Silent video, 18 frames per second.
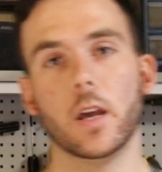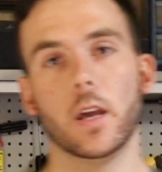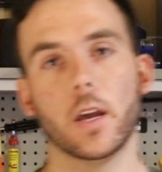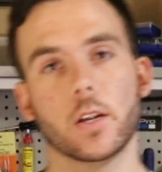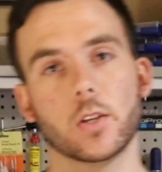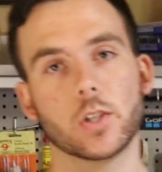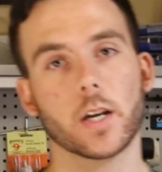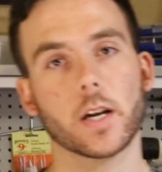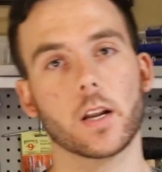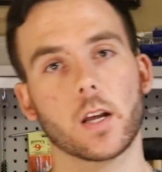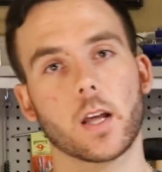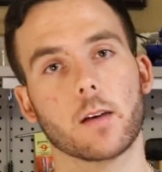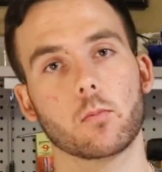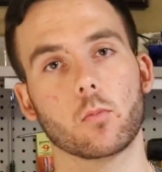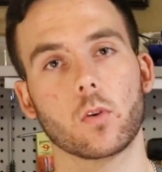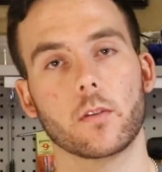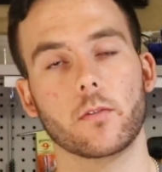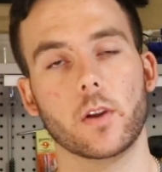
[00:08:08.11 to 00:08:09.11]
You can check out a
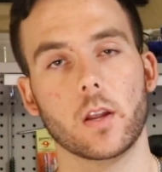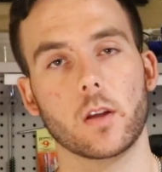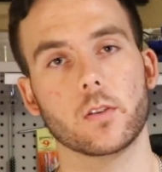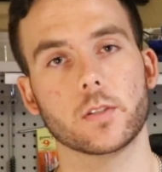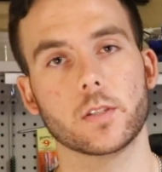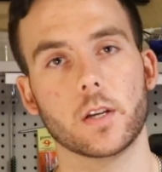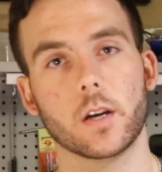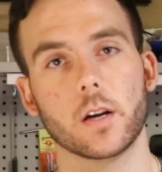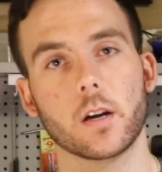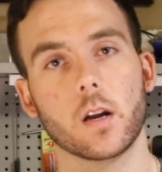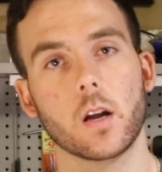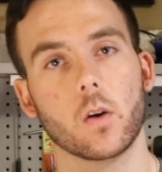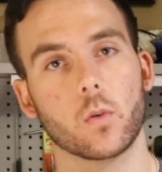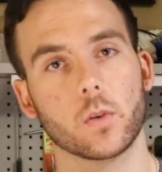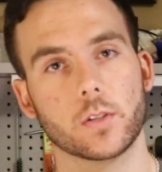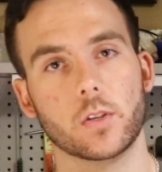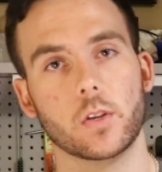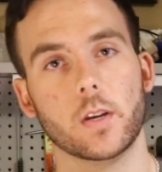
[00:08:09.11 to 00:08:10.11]
couple more videos
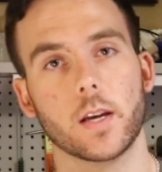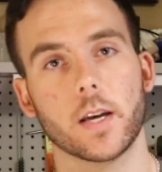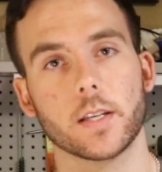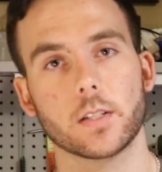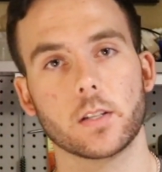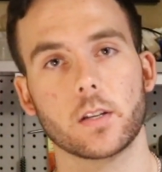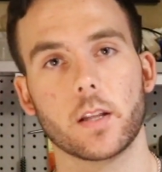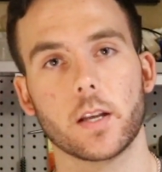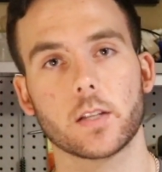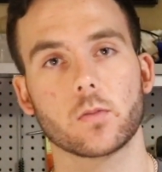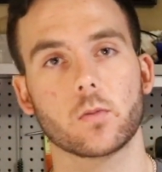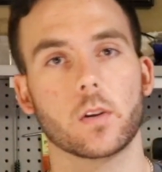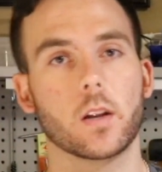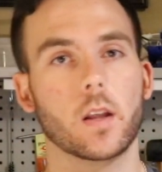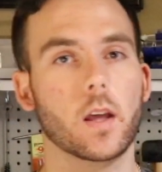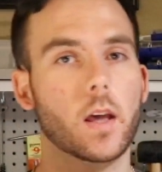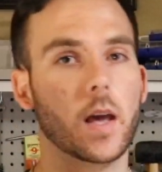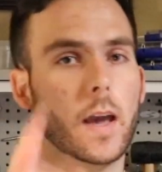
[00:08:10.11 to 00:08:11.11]
here. We'll see you guys in the next
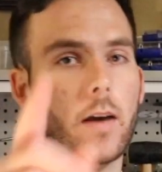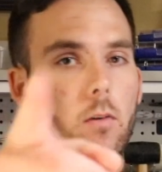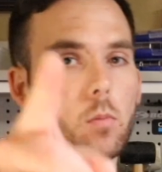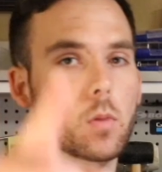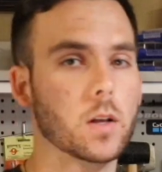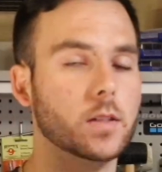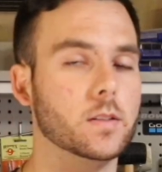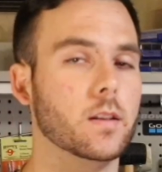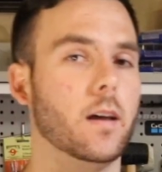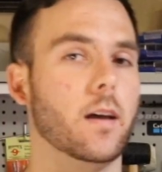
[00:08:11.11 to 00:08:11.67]
one. Have a blessed